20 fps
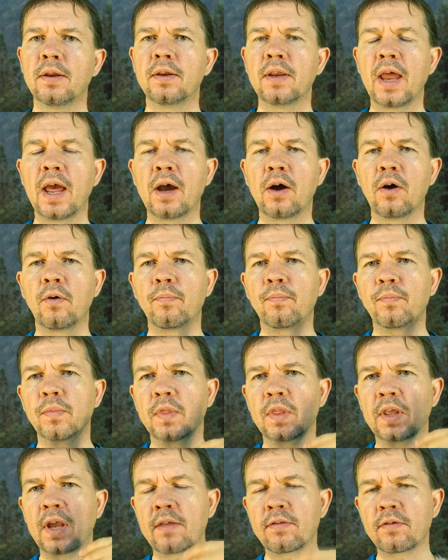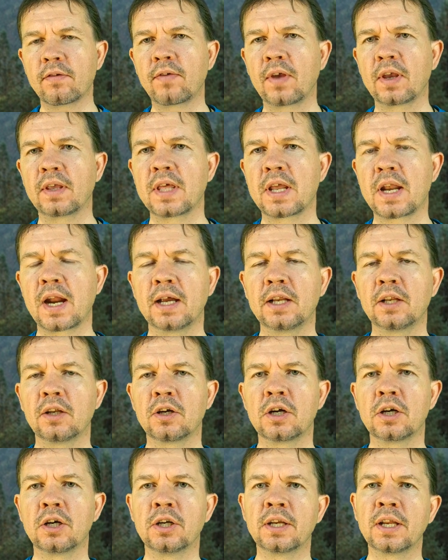Now, the other thing that I
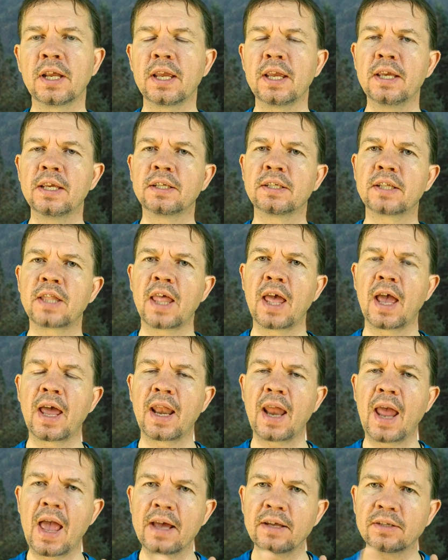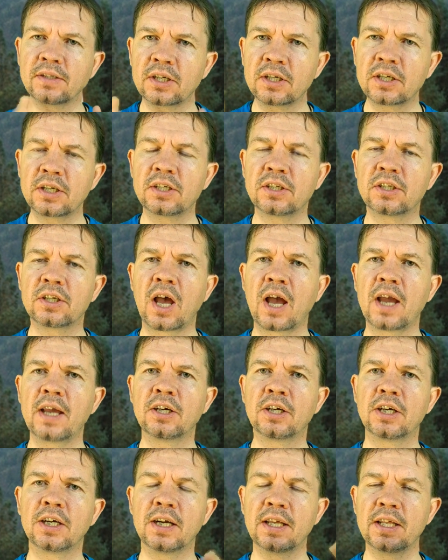learned is that as a
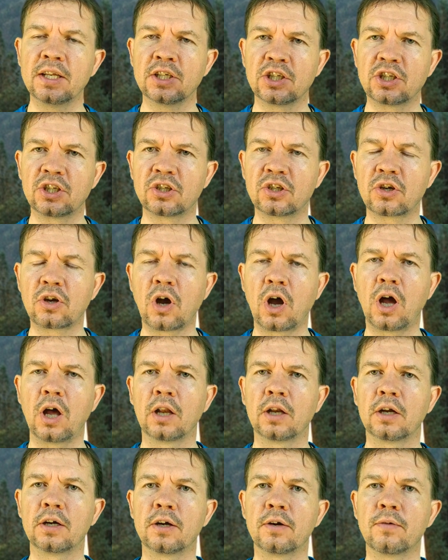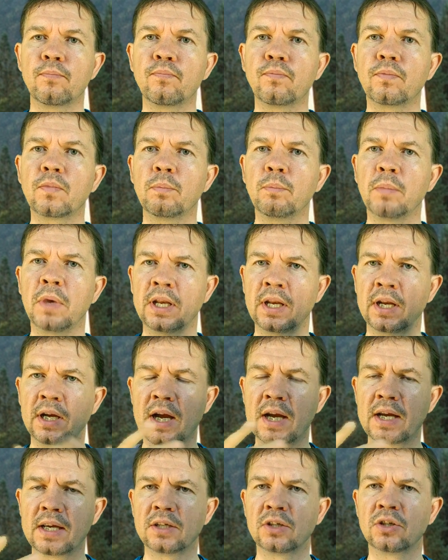designer installer, meaning
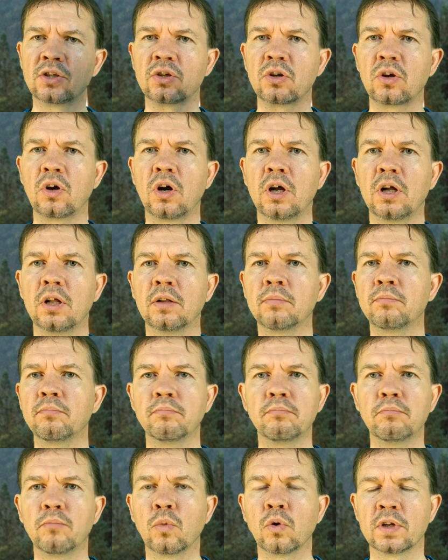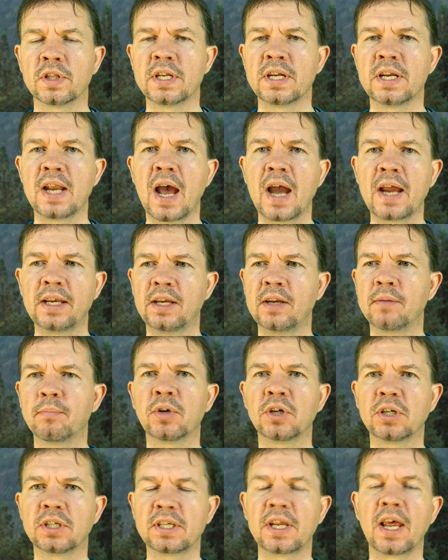I install more than
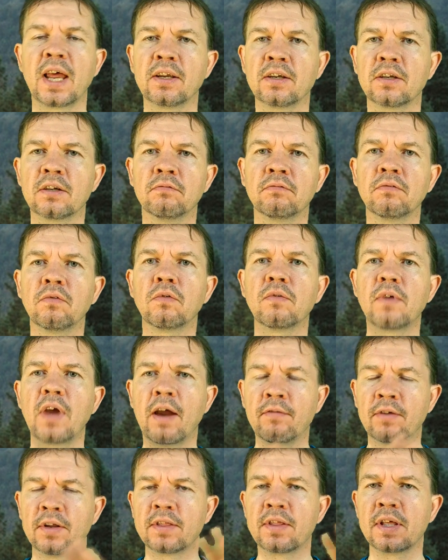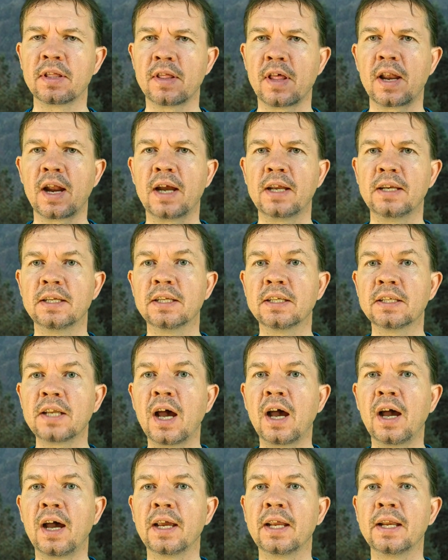90% of everything that I
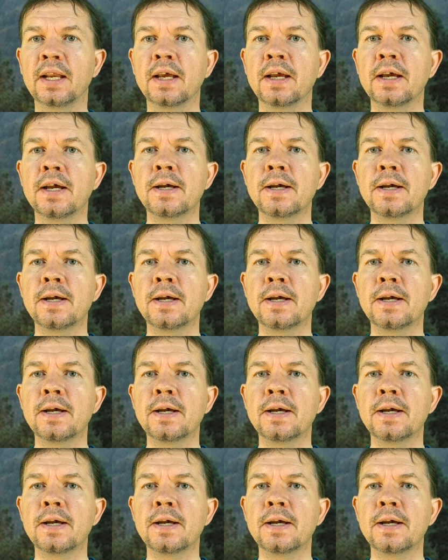design,